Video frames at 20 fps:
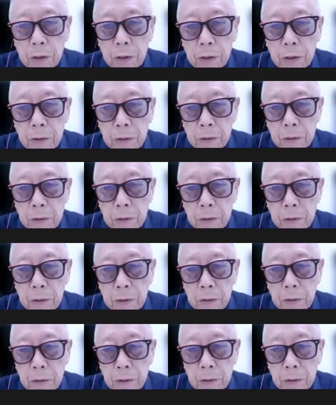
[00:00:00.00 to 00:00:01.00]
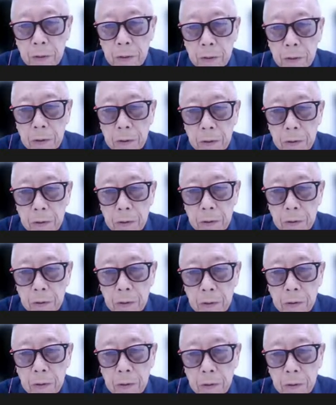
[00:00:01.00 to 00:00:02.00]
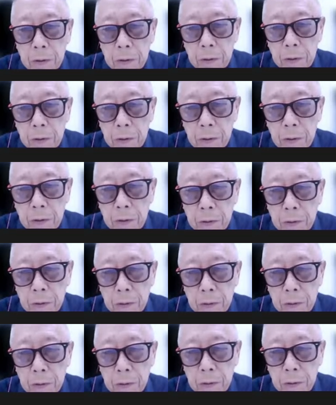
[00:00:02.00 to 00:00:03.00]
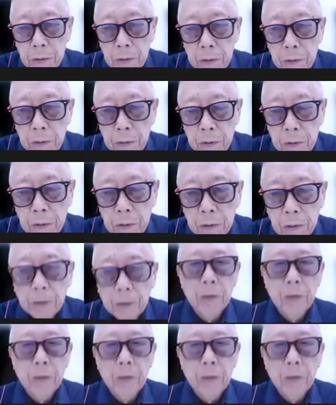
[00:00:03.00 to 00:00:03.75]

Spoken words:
(silence)